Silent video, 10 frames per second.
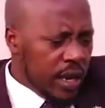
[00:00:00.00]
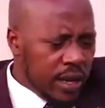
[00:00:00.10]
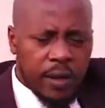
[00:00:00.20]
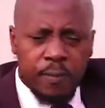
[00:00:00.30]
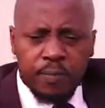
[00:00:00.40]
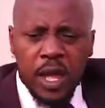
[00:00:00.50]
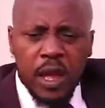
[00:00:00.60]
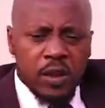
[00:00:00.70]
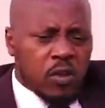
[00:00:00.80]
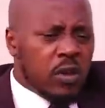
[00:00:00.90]
lady
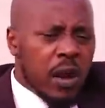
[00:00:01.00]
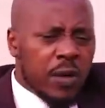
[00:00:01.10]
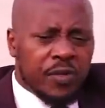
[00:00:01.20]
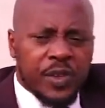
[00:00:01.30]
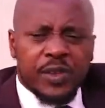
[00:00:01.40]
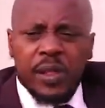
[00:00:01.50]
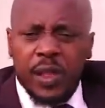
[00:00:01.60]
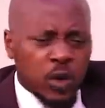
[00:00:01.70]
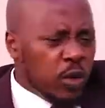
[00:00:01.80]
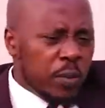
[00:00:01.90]
took away this and
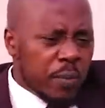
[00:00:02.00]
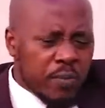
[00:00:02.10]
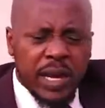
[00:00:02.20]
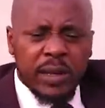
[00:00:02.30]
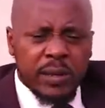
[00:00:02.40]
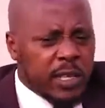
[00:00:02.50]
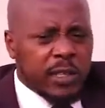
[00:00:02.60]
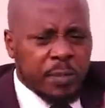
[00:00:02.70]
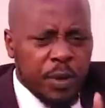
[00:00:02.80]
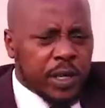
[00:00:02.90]
they took my money,
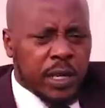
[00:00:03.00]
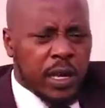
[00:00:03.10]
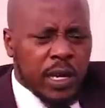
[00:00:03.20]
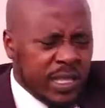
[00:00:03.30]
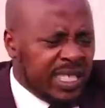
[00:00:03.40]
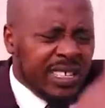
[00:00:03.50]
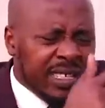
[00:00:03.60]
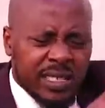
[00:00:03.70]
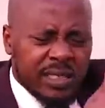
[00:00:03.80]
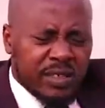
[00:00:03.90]
did report it,
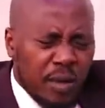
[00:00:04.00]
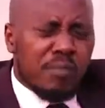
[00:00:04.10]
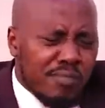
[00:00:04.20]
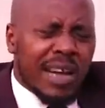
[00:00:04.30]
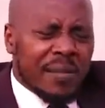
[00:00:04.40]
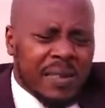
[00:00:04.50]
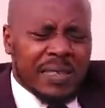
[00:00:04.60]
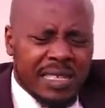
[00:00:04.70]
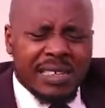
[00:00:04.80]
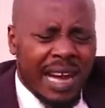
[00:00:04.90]
trauma,
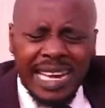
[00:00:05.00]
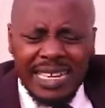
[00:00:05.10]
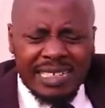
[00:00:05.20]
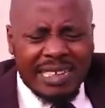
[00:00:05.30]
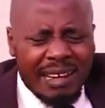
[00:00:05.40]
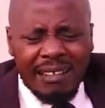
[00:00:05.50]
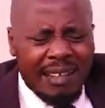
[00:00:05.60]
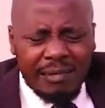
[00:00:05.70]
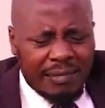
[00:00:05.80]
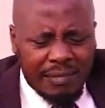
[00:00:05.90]
this guy 10
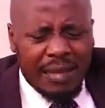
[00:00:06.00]
years.